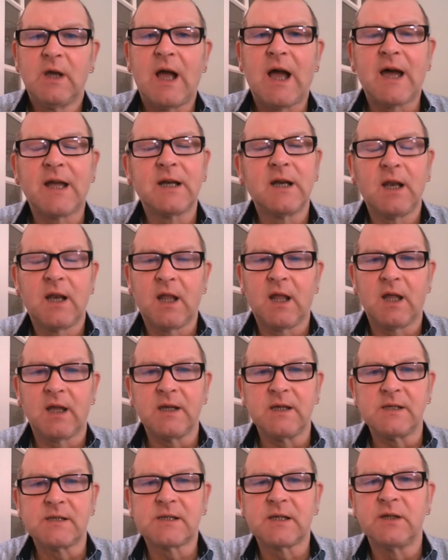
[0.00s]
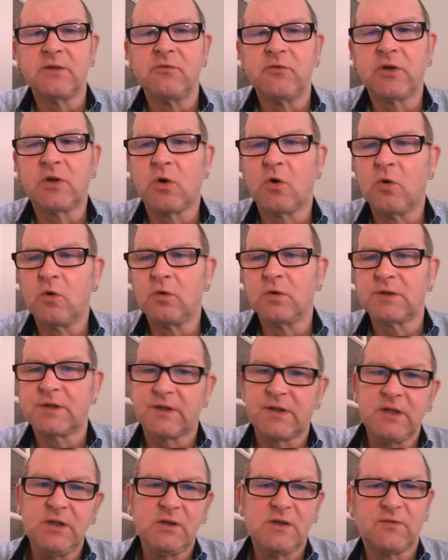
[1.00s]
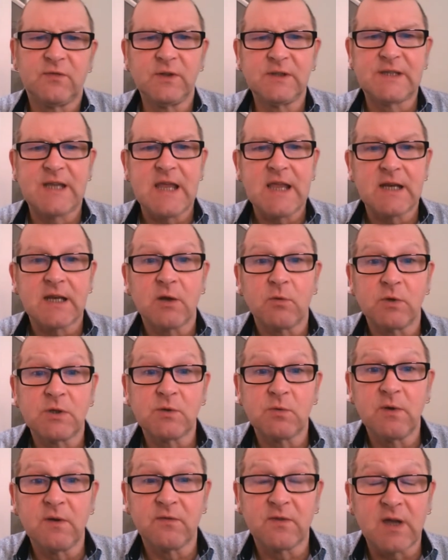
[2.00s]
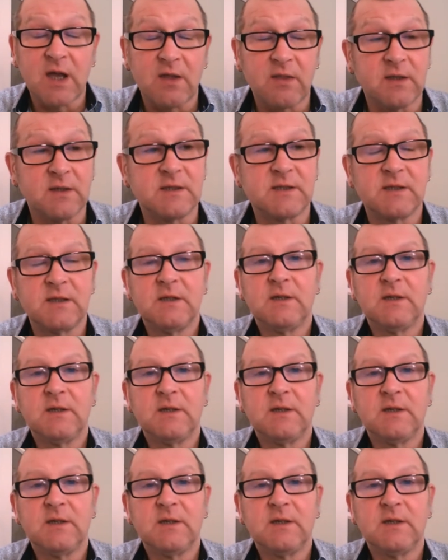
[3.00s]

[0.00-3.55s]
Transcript: analyse and record the useful data which we have gathered